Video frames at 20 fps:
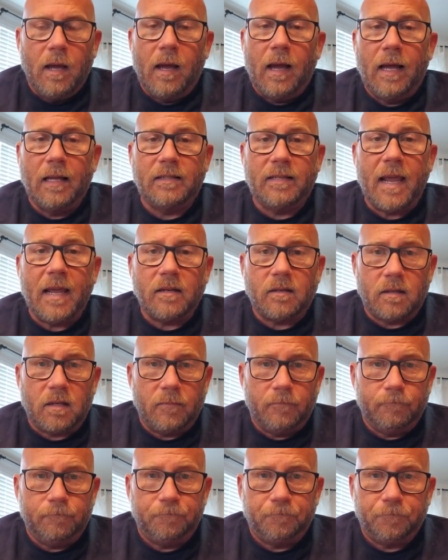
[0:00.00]
A tent.
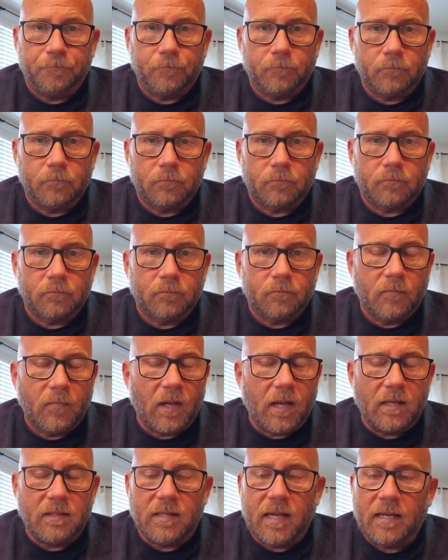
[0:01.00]

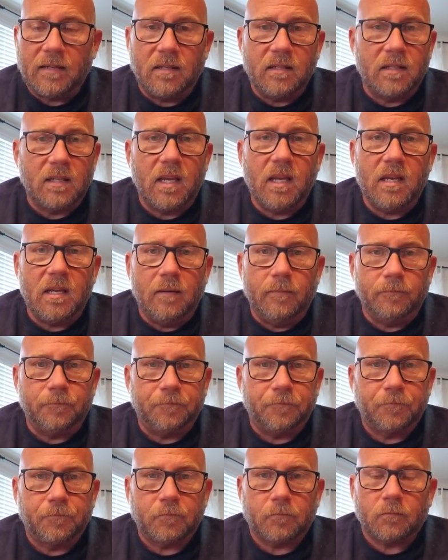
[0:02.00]
A tent is key.
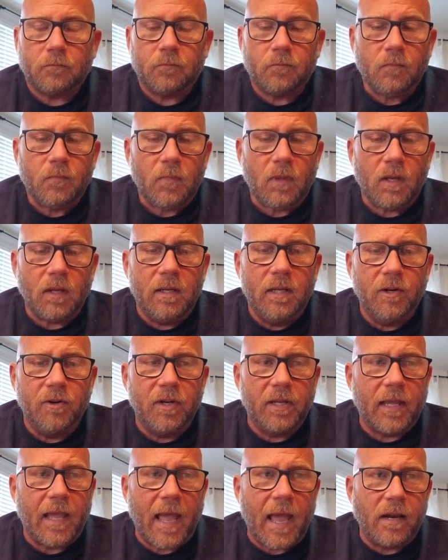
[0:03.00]
Here
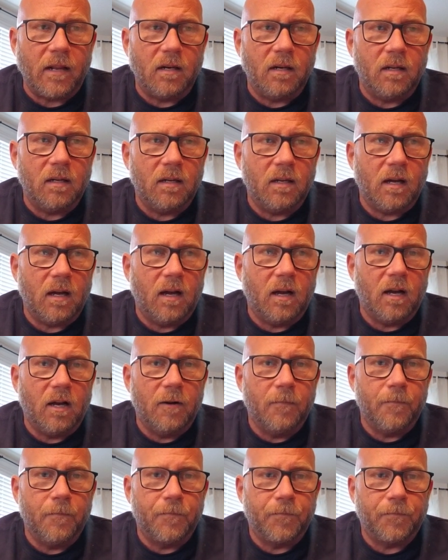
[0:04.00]
in
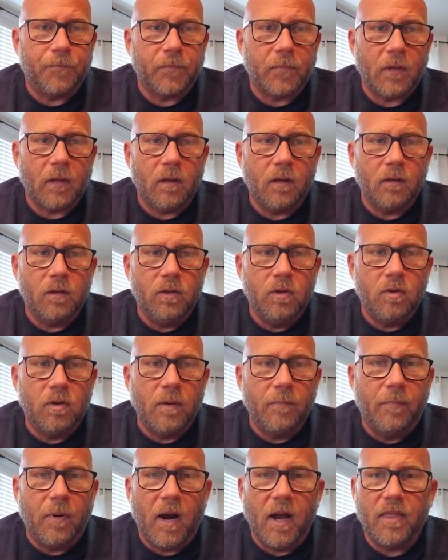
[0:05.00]
Canada, you
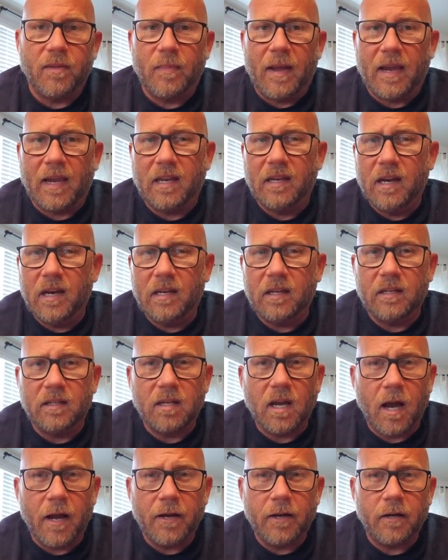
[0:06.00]
can buy them at Canadian
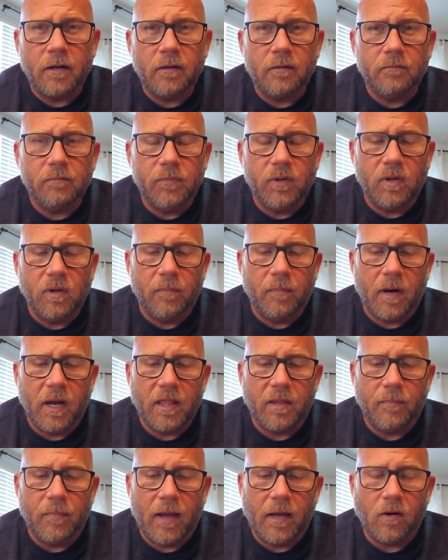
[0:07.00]
Tire. You can buy
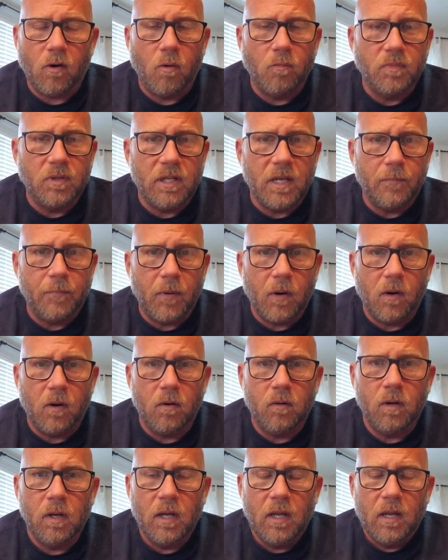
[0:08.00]
them at Home
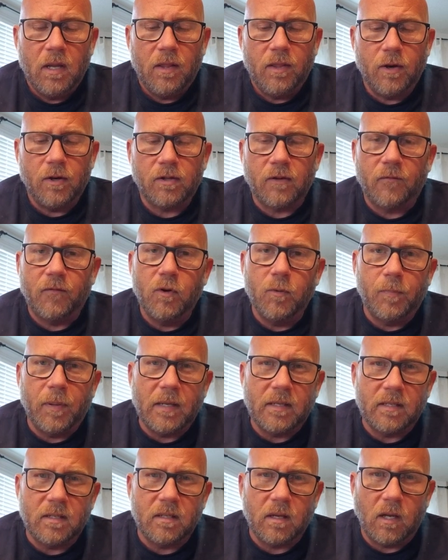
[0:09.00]
Depot. There's a few
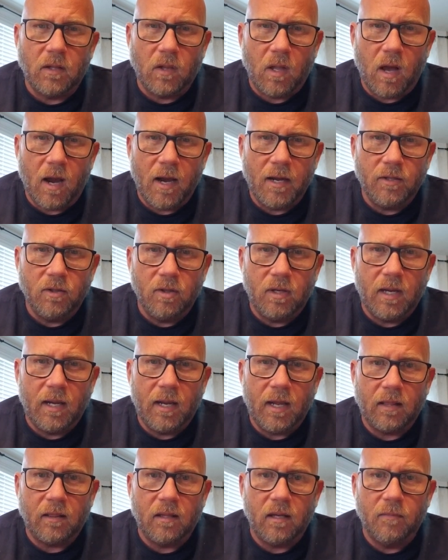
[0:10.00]
places online you can
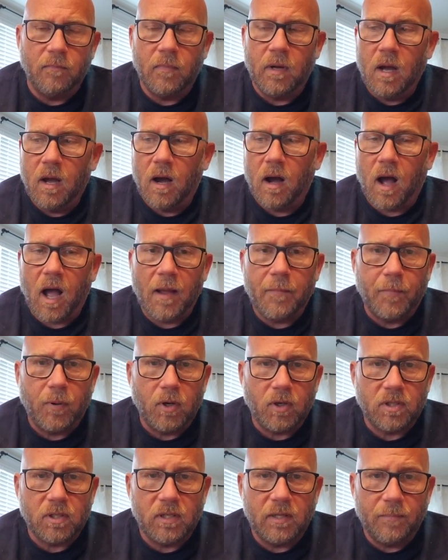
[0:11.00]
get them. I
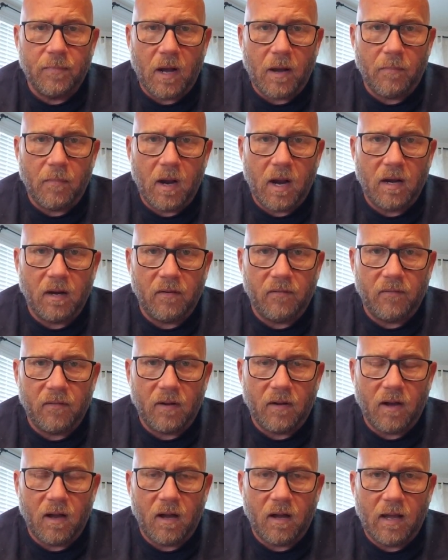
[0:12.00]
personally bought mine
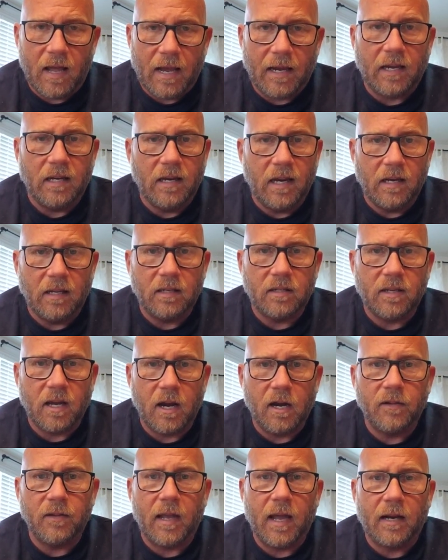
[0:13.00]
at Canadian
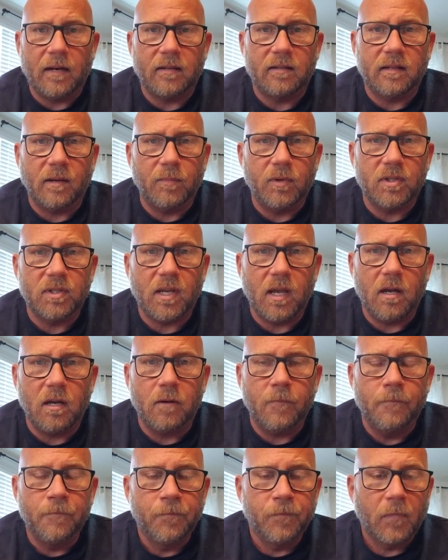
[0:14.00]
Tire. They had a summer
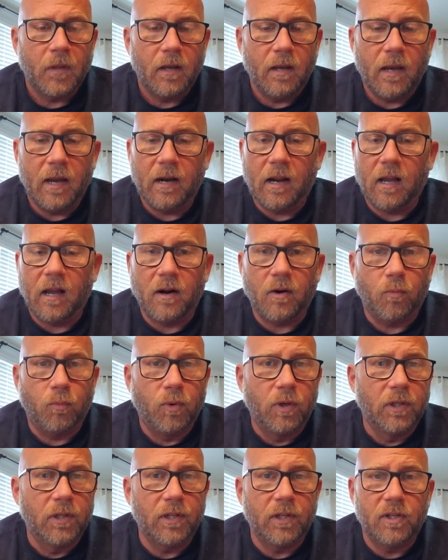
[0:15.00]
sale, and I got a
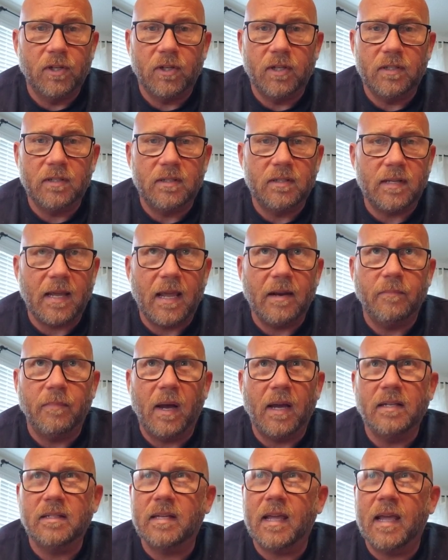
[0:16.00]
really good 10
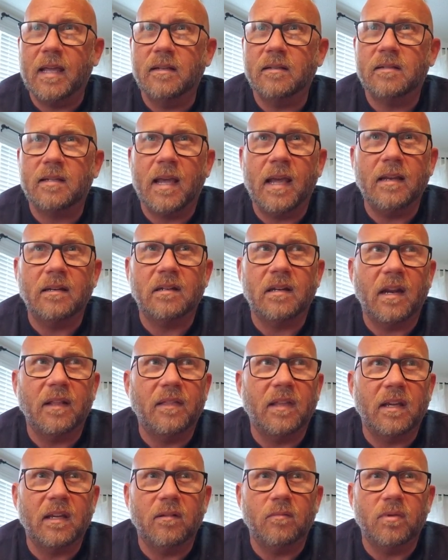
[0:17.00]
by 10 tent, and I
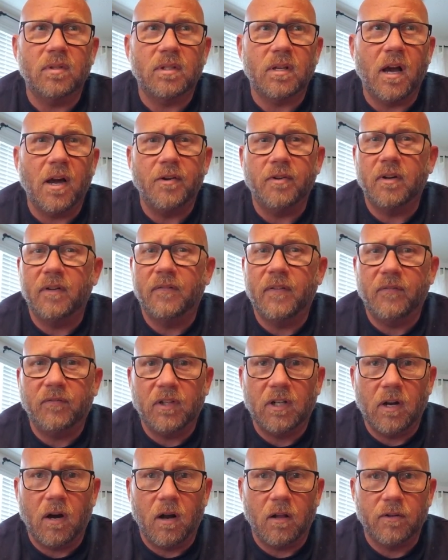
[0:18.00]
think it was
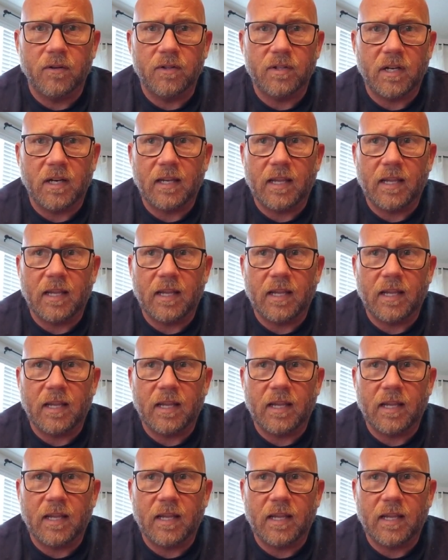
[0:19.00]
$150, and it